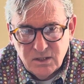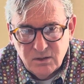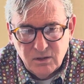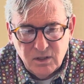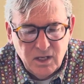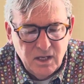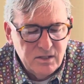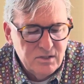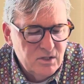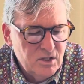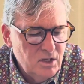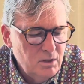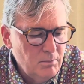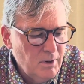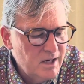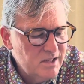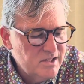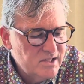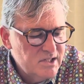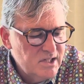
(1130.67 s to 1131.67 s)
Okay, so you
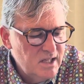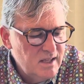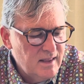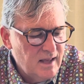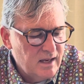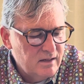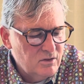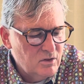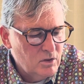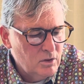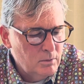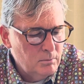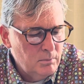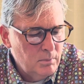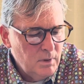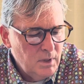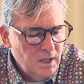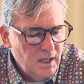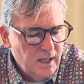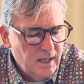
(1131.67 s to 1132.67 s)
might see that term
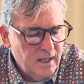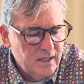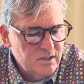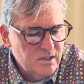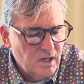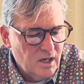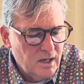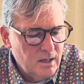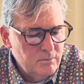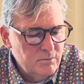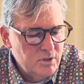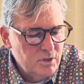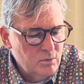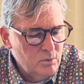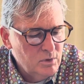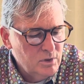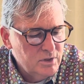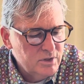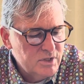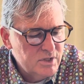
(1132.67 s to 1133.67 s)
at times in
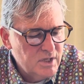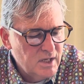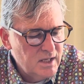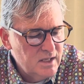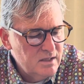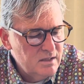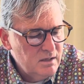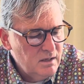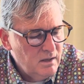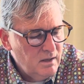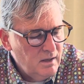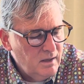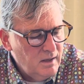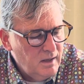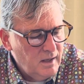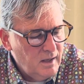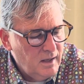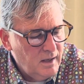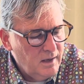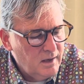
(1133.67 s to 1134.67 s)
real estate
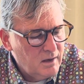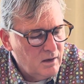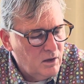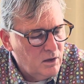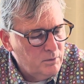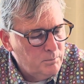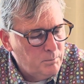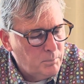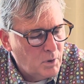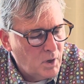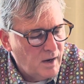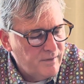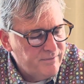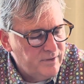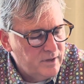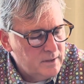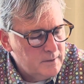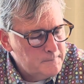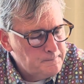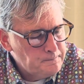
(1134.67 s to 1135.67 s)
called
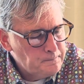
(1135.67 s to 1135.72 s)
profit.